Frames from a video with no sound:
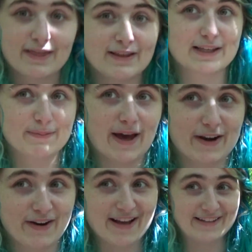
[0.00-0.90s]
This
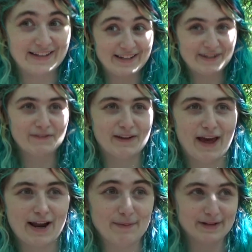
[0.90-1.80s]
spider has a nifty
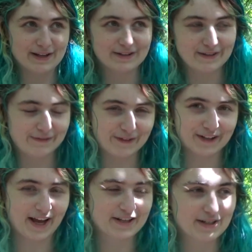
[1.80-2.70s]
adaptation for
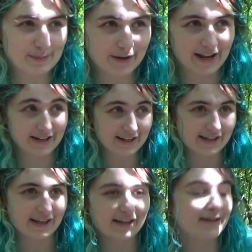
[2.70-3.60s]
catching prey and
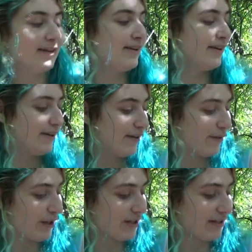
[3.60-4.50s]
eating it,
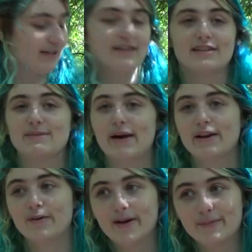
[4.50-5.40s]
which is the
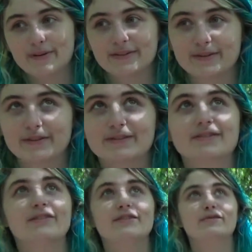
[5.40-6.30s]
spider web,
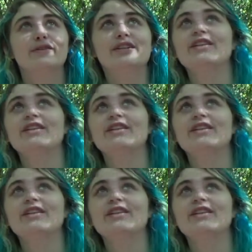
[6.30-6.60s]
which